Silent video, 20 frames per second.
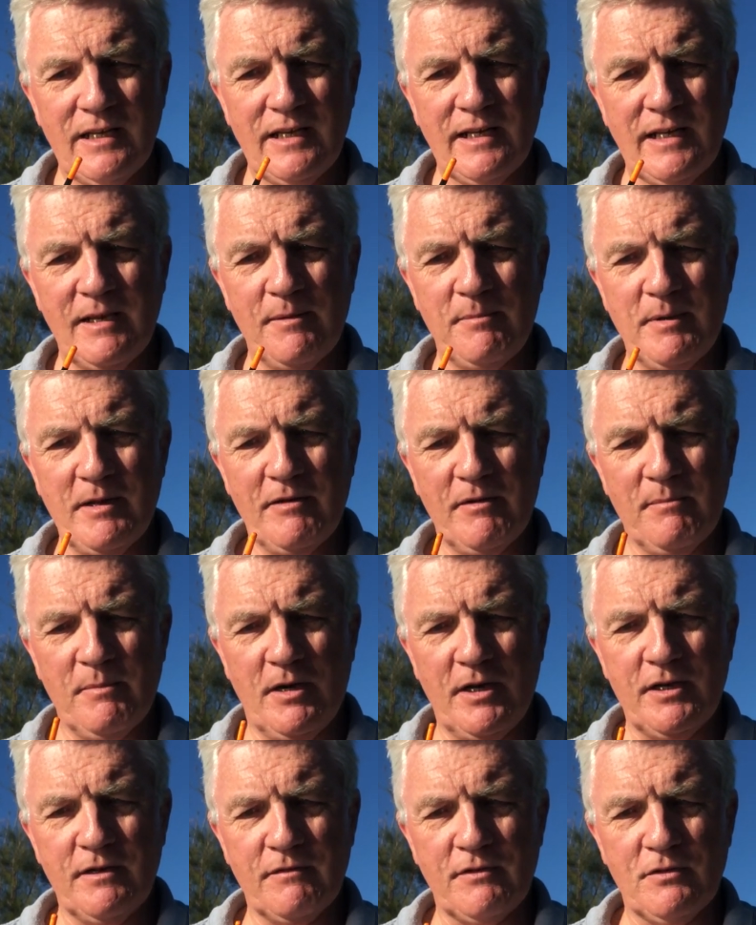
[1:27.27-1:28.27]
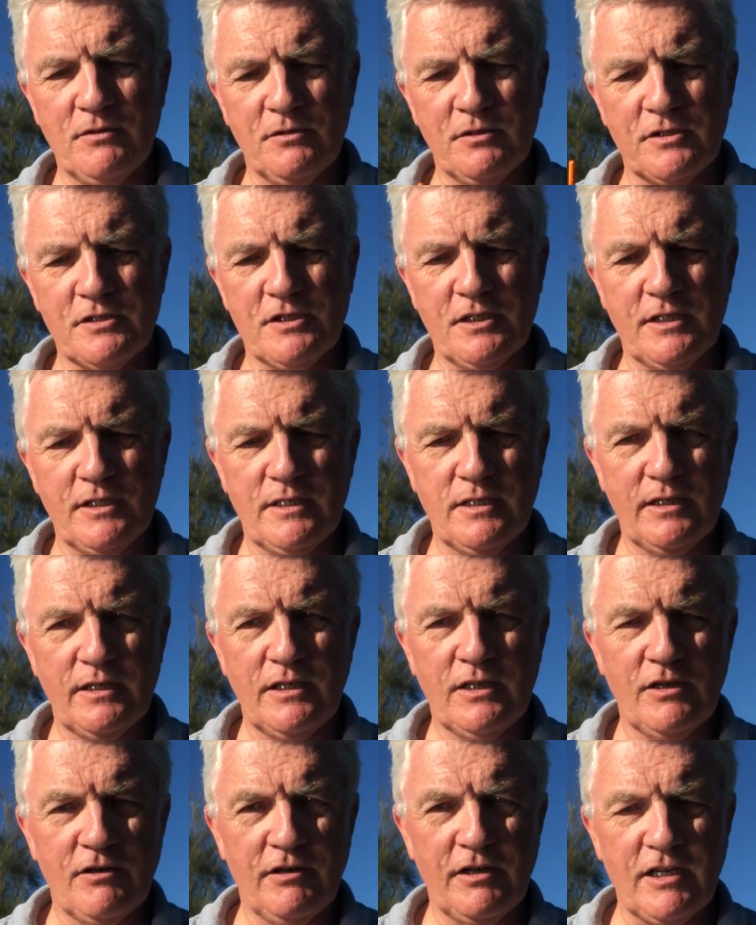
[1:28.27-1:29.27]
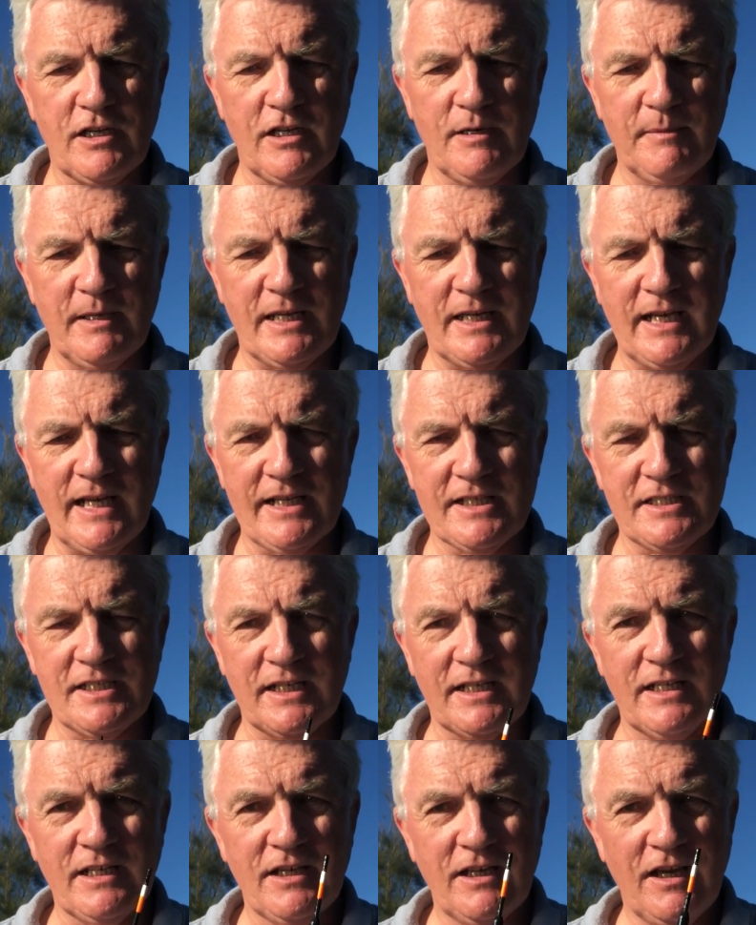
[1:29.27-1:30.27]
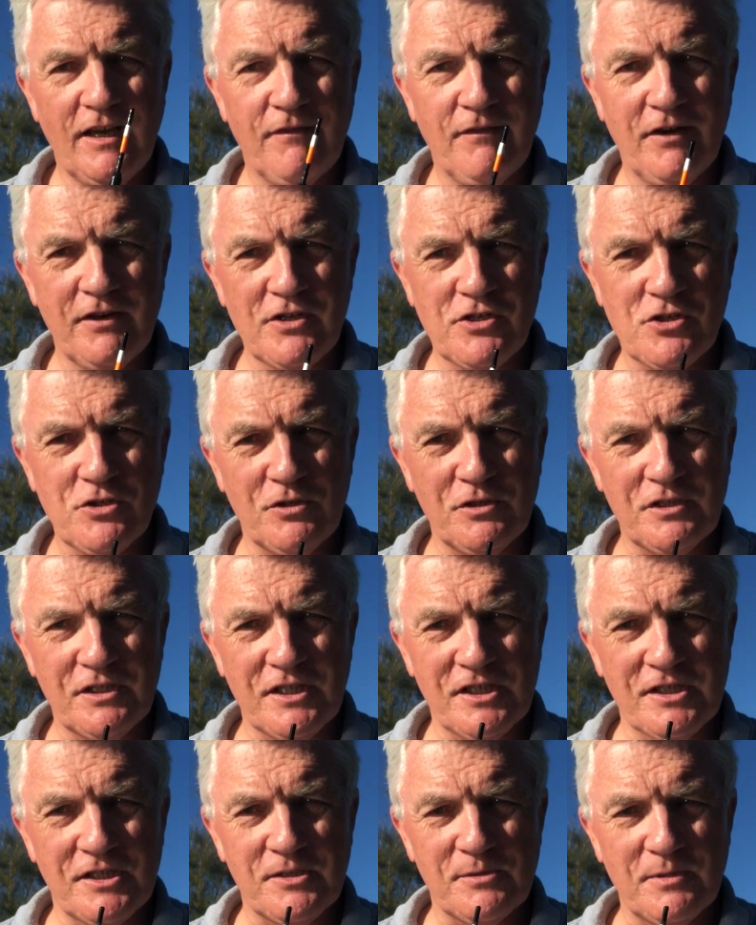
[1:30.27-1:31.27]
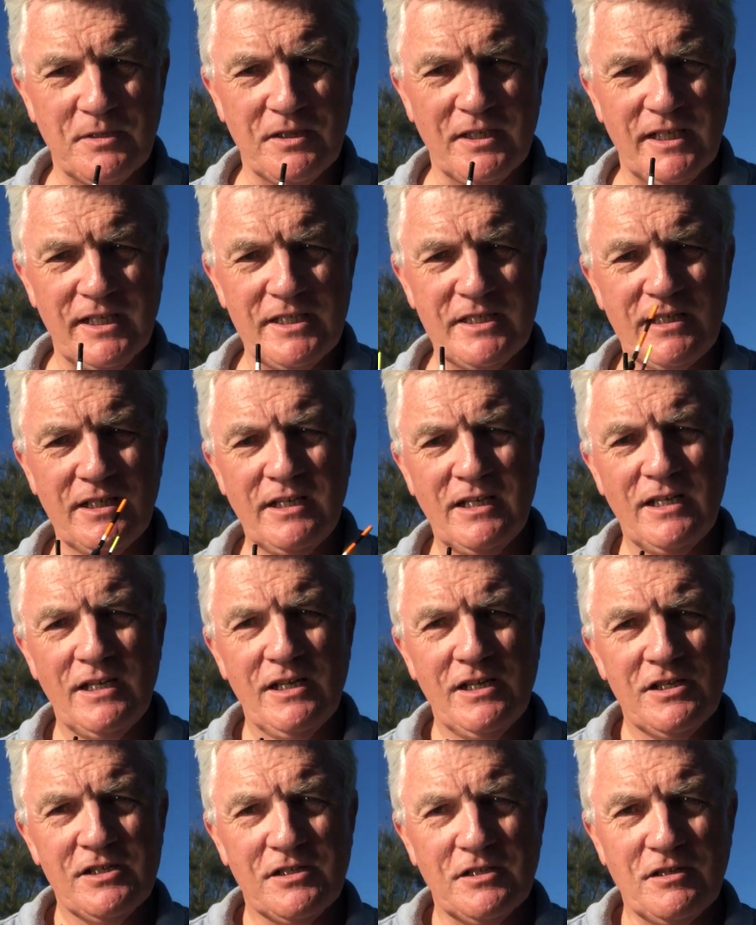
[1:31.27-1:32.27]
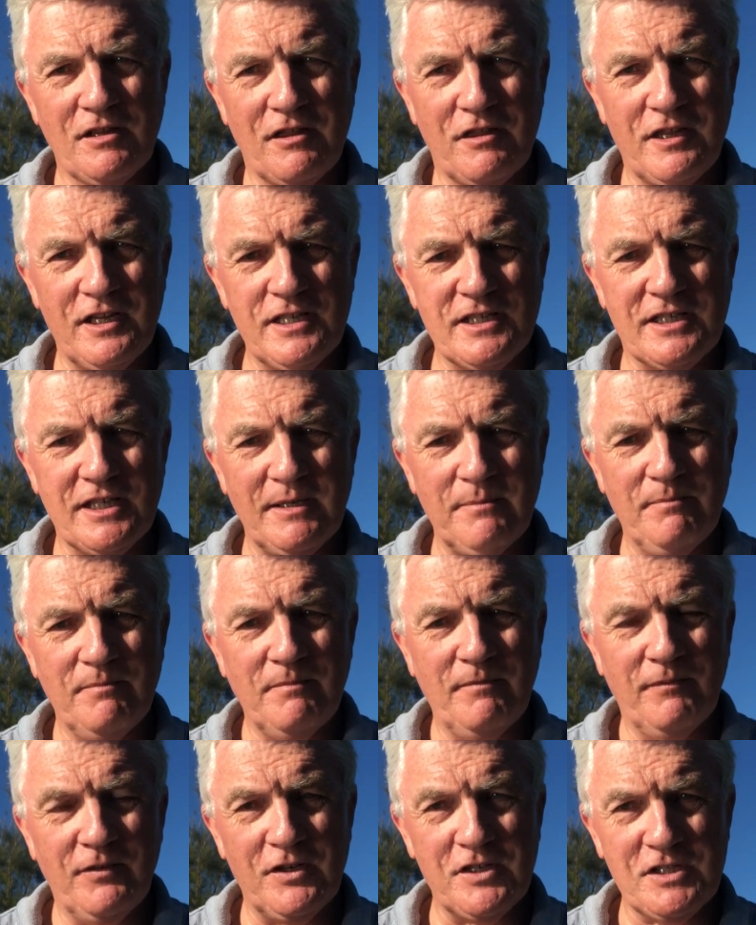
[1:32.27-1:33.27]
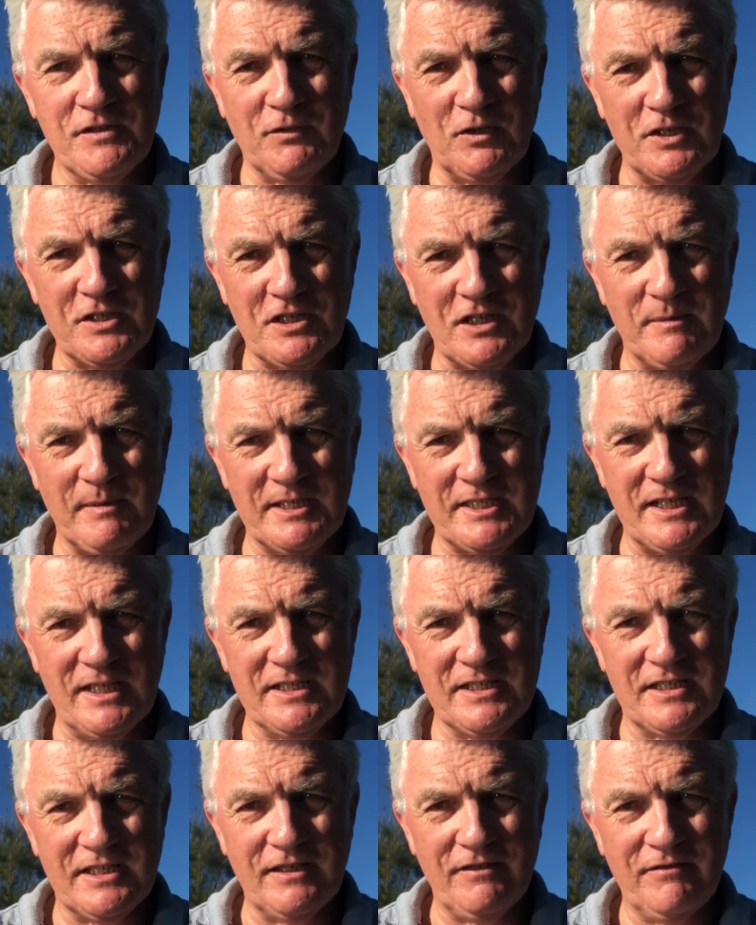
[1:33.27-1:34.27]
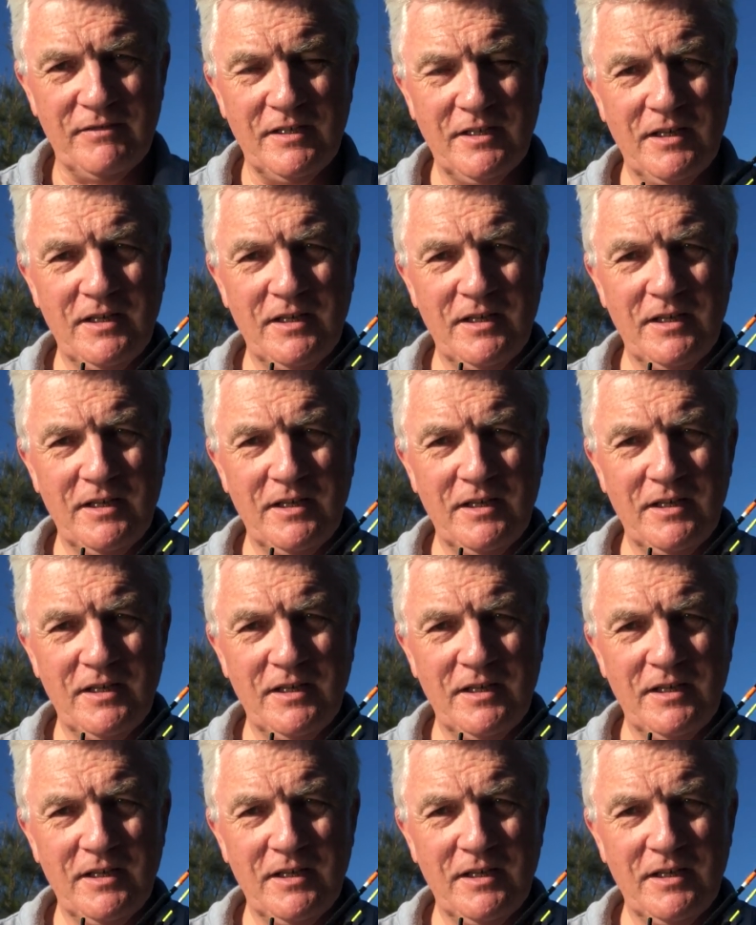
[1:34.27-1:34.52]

Now bear in mind, of course, that you're only going to be casting a very short distance with this, so the thin tip, first of all, it's going to be sensitive,